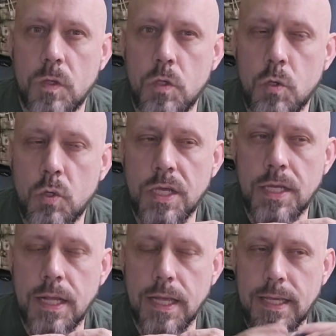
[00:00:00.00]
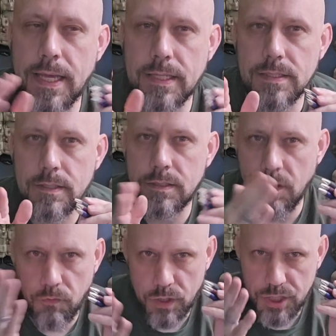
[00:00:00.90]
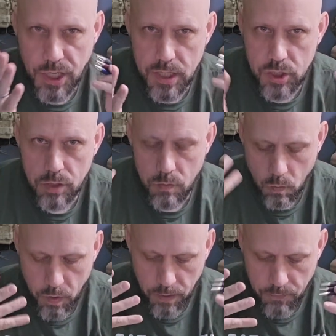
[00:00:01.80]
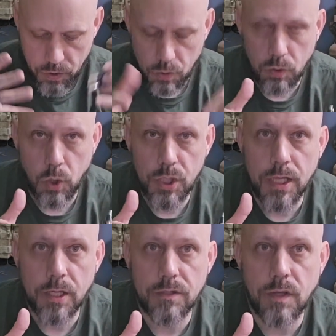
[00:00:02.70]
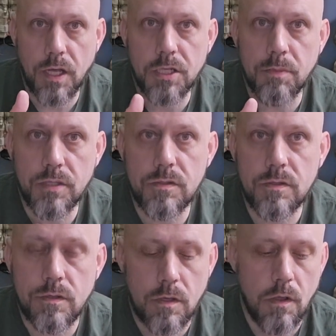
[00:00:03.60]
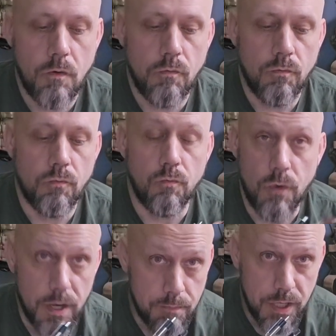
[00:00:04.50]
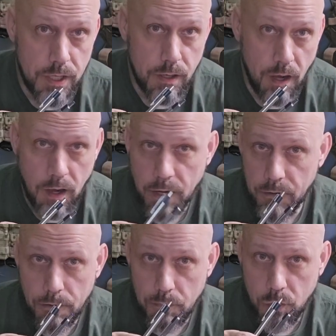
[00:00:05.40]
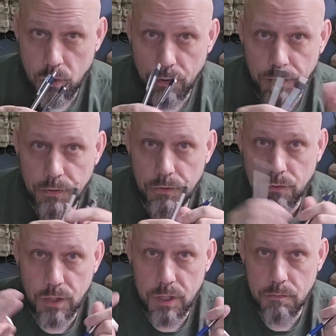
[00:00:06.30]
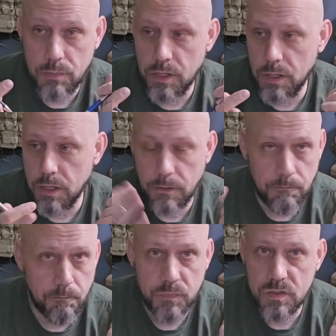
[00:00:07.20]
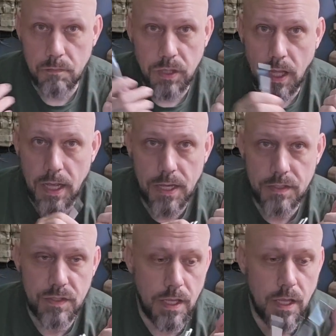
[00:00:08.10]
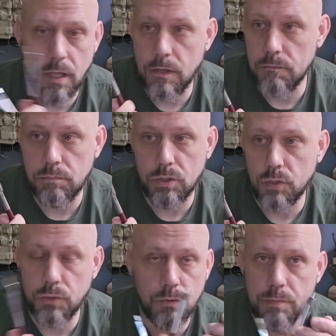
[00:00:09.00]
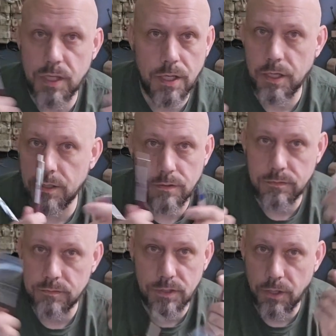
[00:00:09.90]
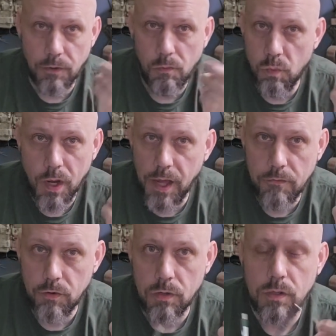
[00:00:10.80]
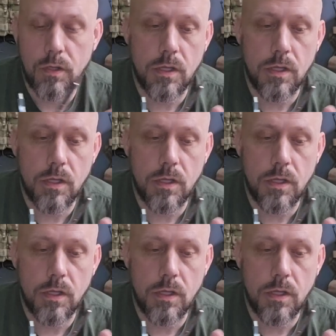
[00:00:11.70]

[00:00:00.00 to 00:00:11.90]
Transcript: you can get differentiation whenever you're looking at a document. Red being hot or important, green being supplies, and blue being, whatever.